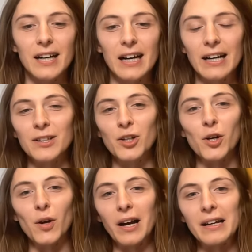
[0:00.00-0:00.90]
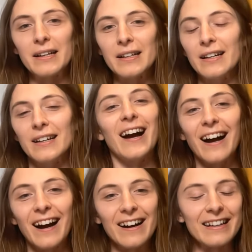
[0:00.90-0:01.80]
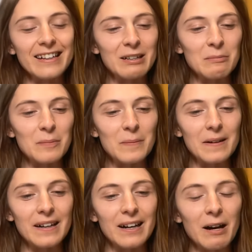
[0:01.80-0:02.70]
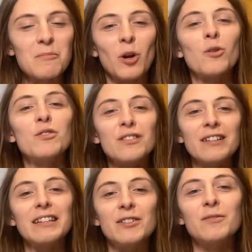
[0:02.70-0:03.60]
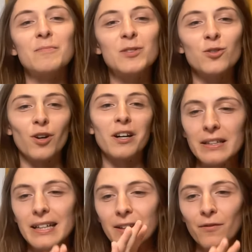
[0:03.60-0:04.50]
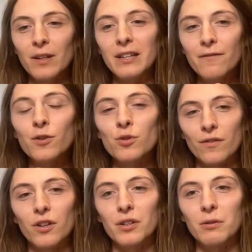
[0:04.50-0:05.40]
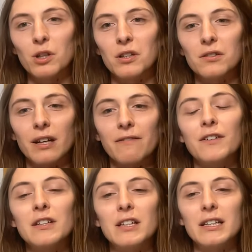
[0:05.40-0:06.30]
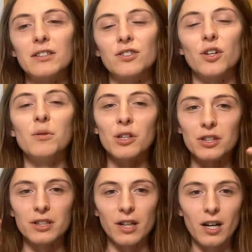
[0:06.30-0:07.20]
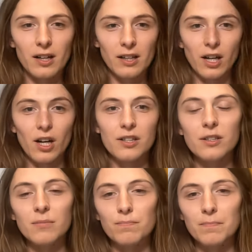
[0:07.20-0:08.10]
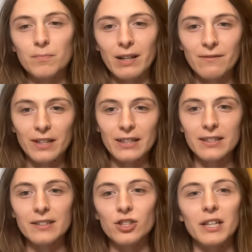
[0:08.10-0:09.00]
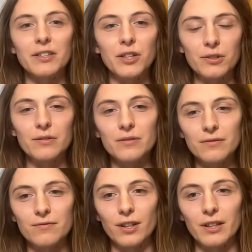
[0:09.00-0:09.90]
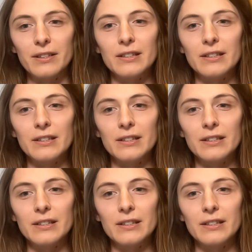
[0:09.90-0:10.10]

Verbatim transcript: I don't know, I I um I'm constantly trying in the in the future of coding world, I feel like so much is like under Bret Victor's shadow, right?